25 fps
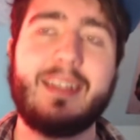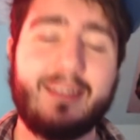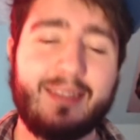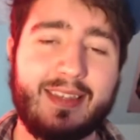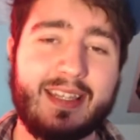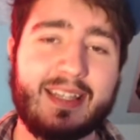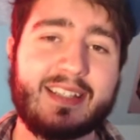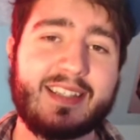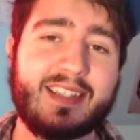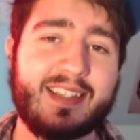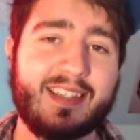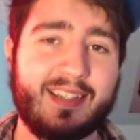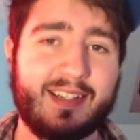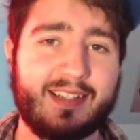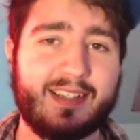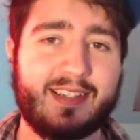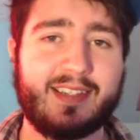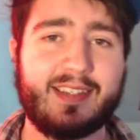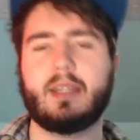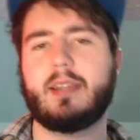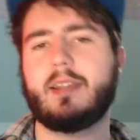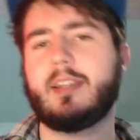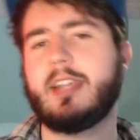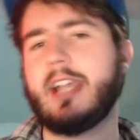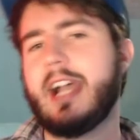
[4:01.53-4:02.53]
That
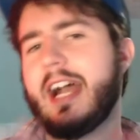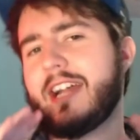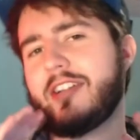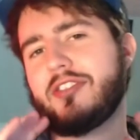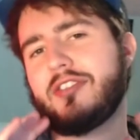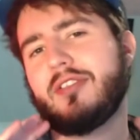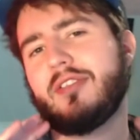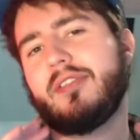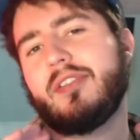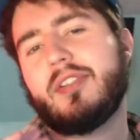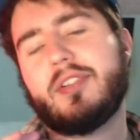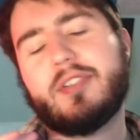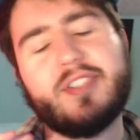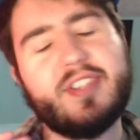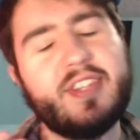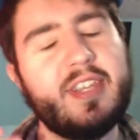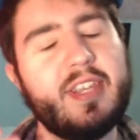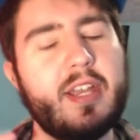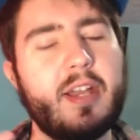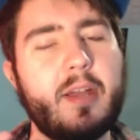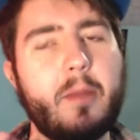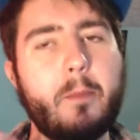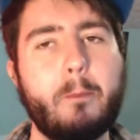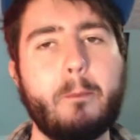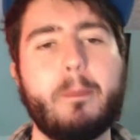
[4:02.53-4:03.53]
sucks. Controversy
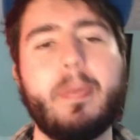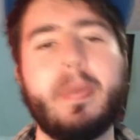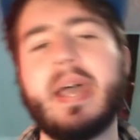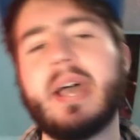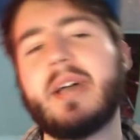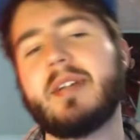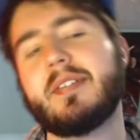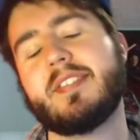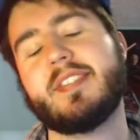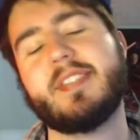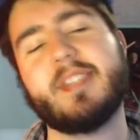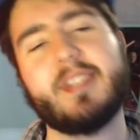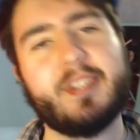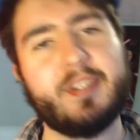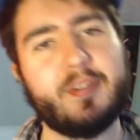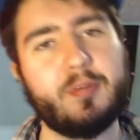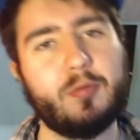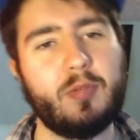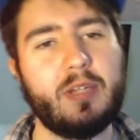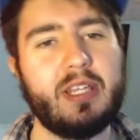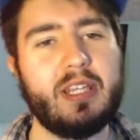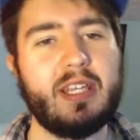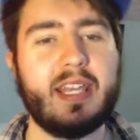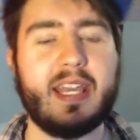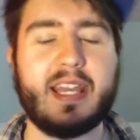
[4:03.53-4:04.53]
abounds this
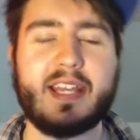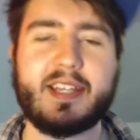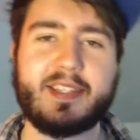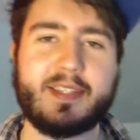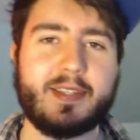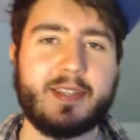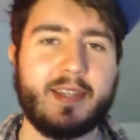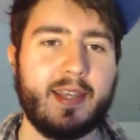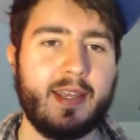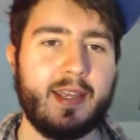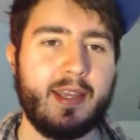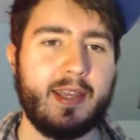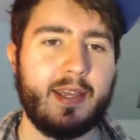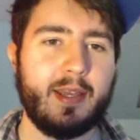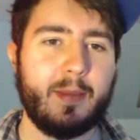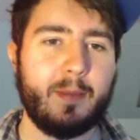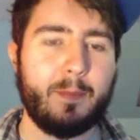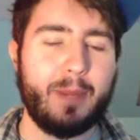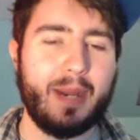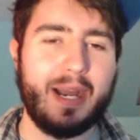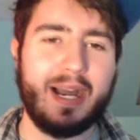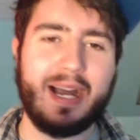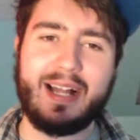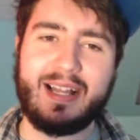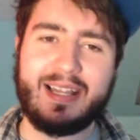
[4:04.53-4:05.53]
week as
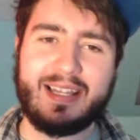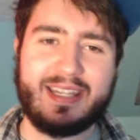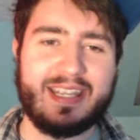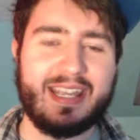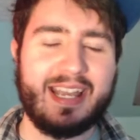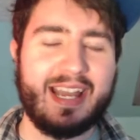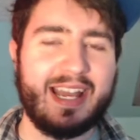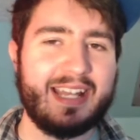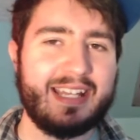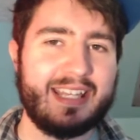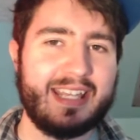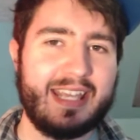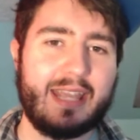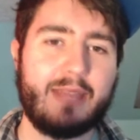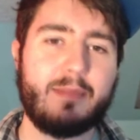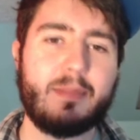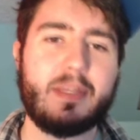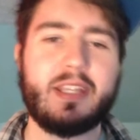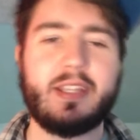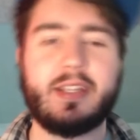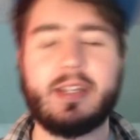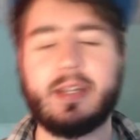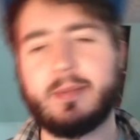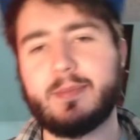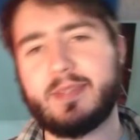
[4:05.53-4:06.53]
Polygon
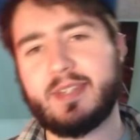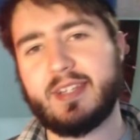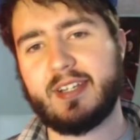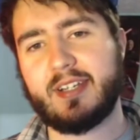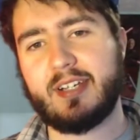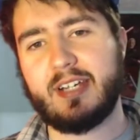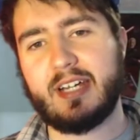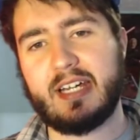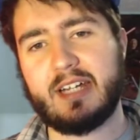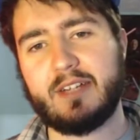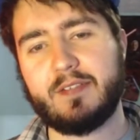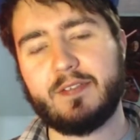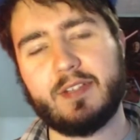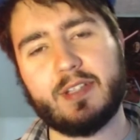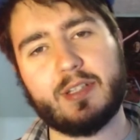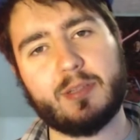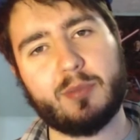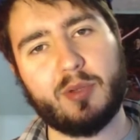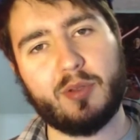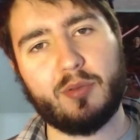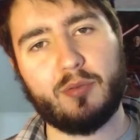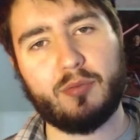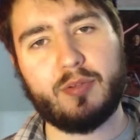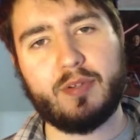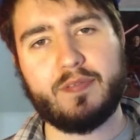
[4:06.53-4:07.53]
Gaming comes into conflict
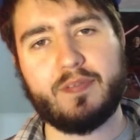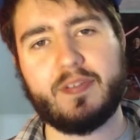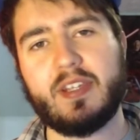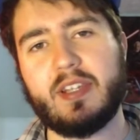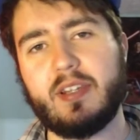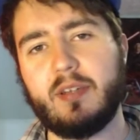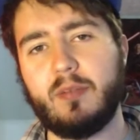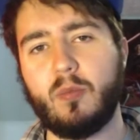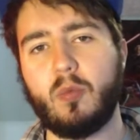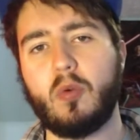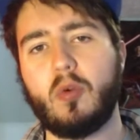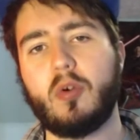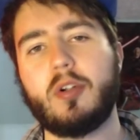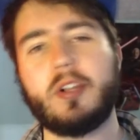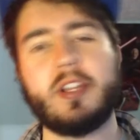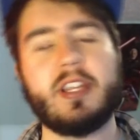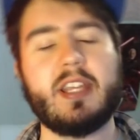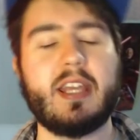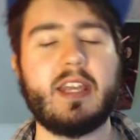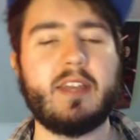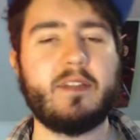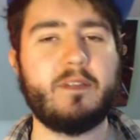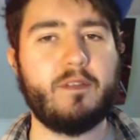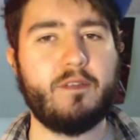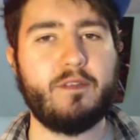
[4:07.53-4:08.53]
with Rifkin, Wardy,
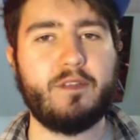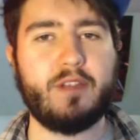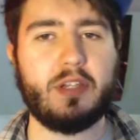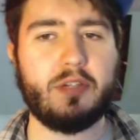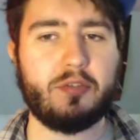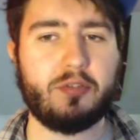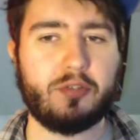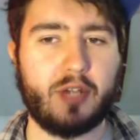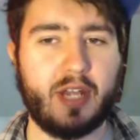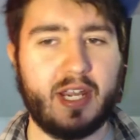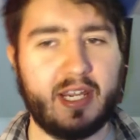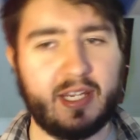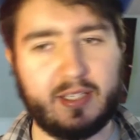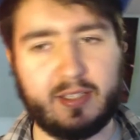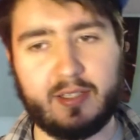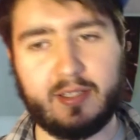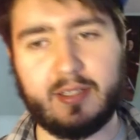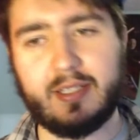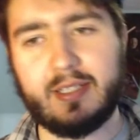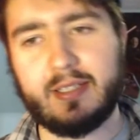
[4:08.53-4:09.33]
and Fear Dragon.